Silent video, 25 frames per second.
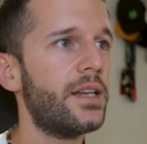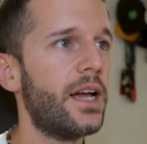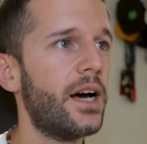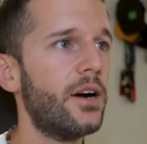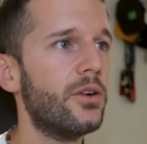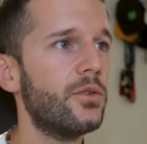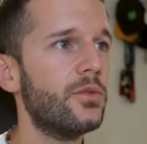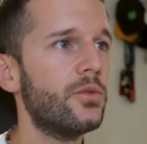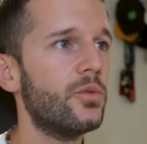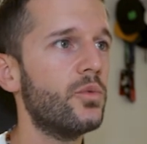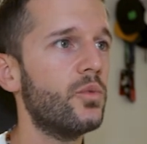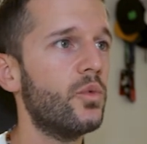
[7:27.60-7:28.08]

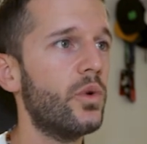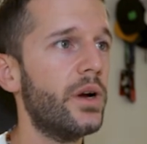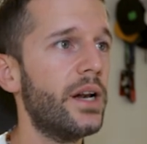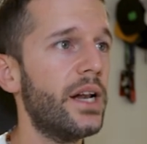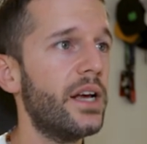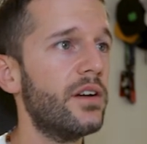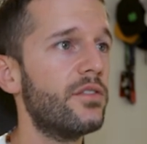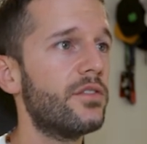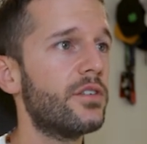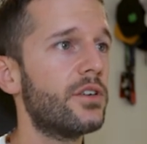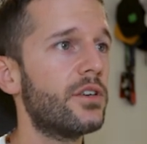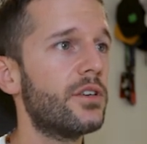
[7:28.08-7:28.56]
now
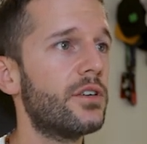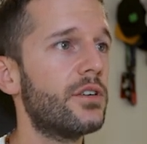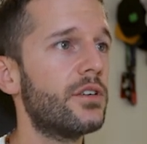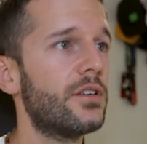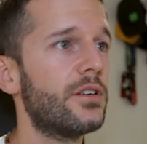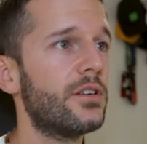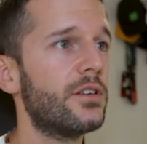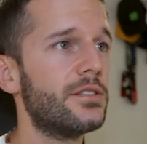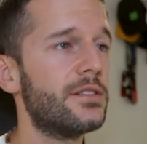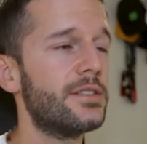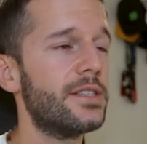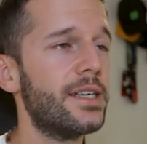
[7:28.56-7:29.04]

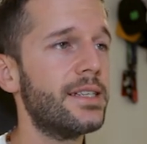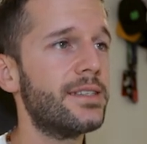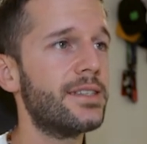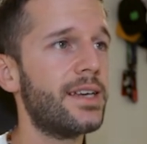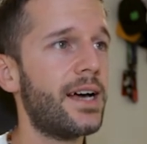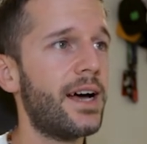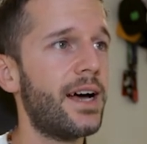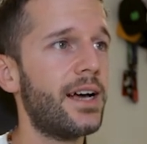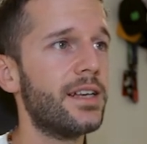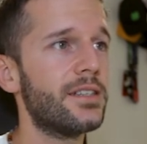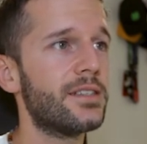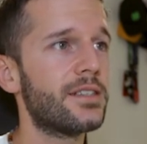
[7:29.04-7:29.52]
whenever the
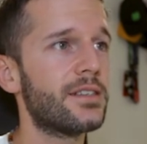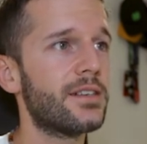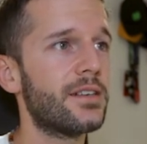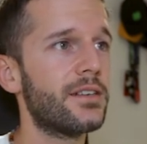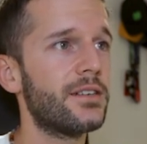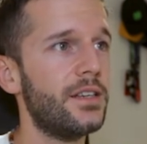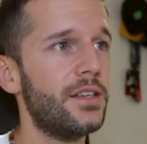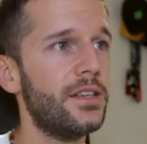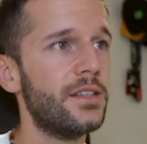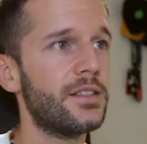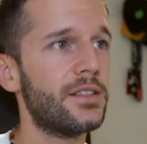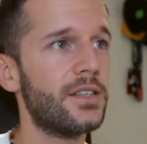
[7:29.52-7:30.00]

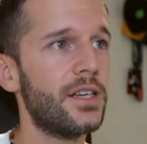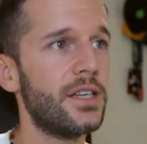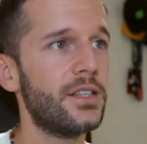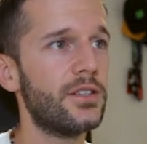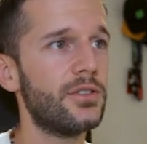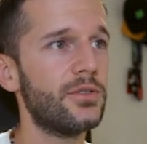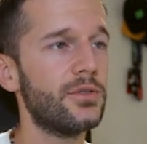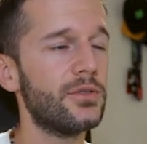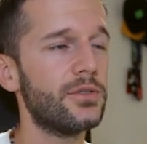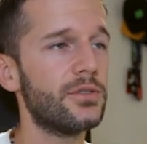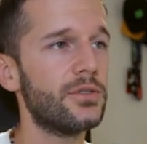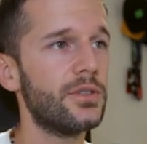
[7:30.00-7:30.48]
task is
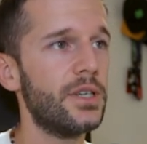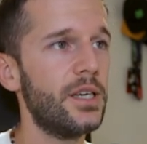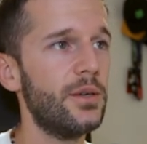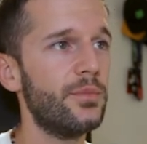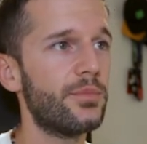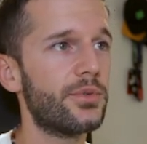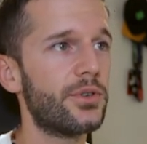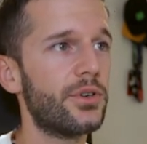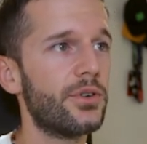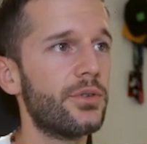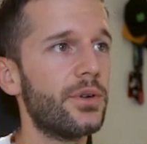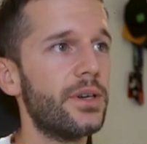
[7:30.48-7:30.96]
set to
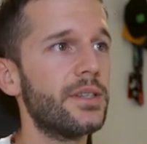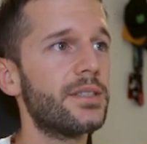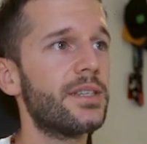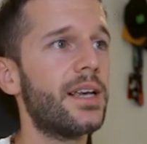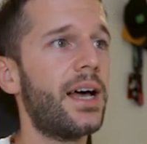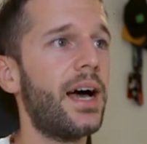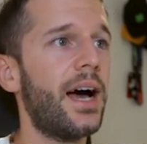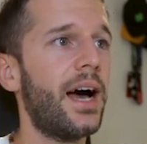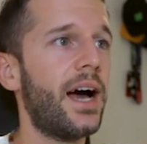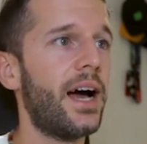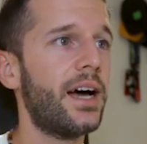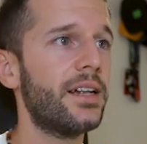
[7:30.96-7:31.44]
in
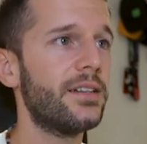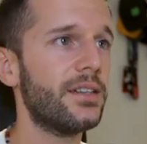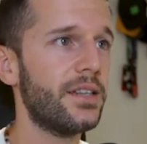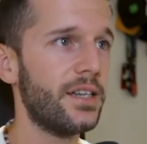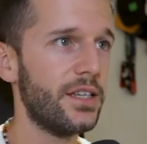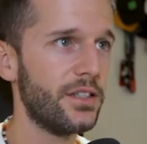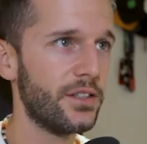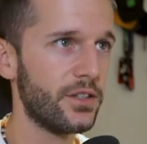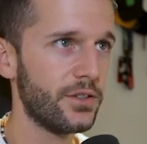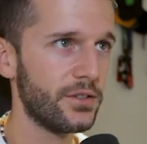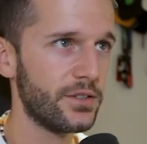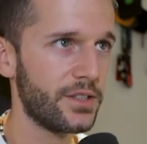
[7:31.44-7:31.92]
progress and
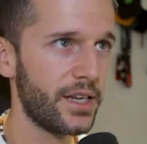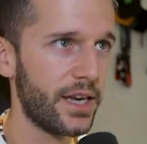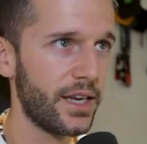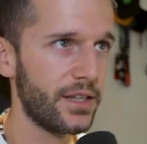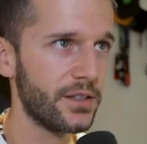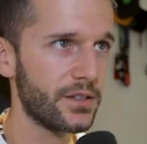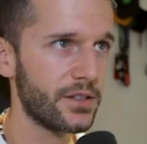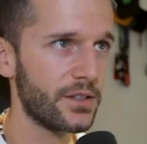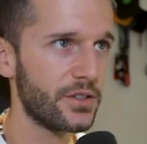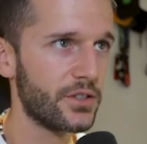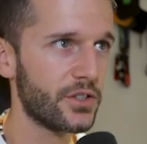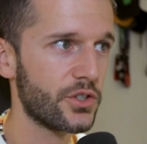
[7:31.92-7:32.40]
it
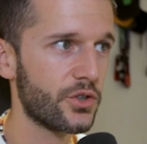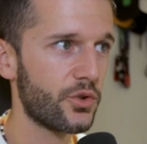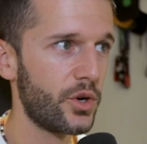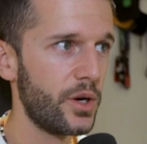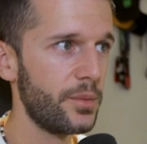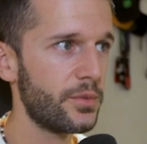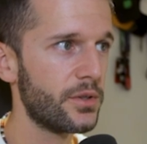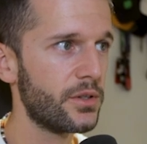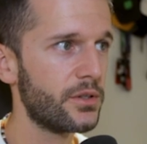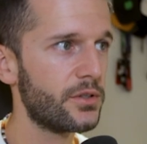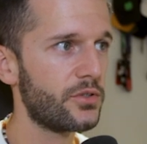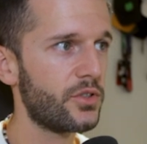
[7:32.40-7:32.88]
contains
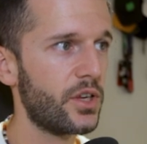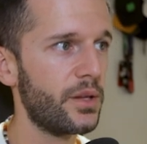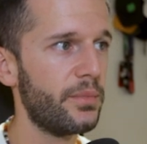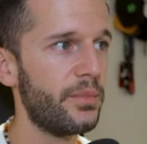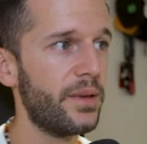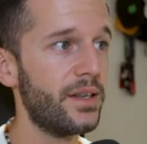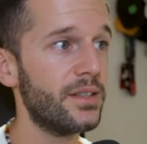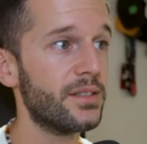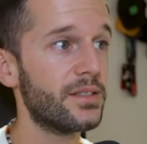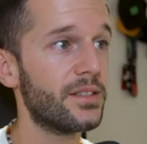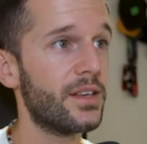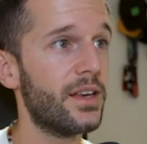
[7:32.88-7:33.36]
script, so it
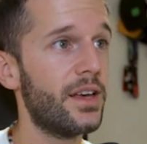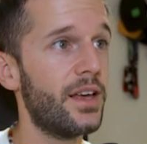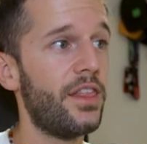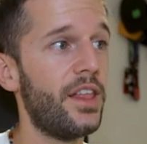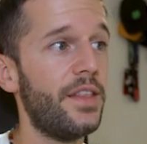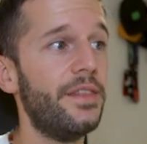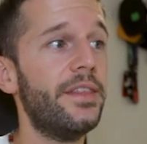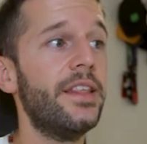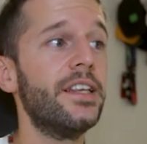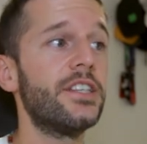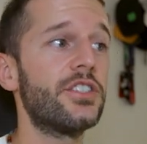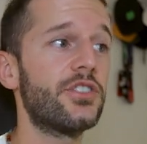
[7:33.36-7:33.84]
means
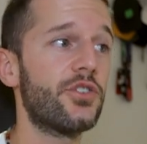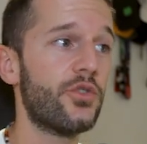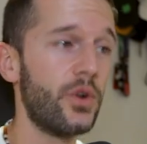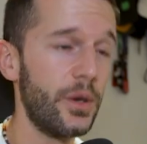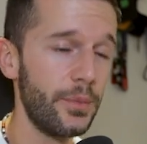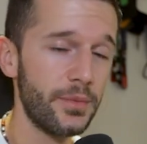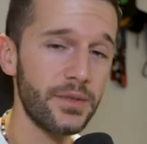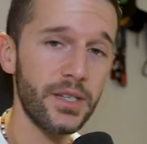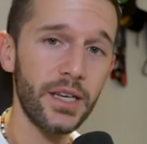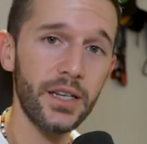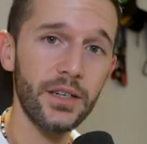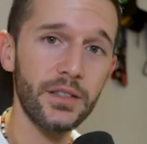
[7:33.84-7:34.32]
that the
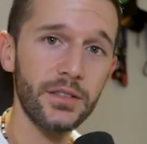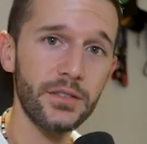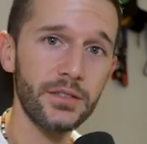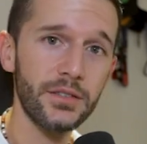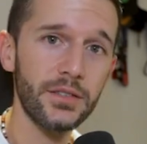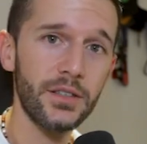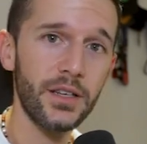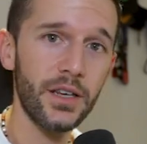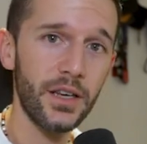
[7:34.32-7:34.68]
scripting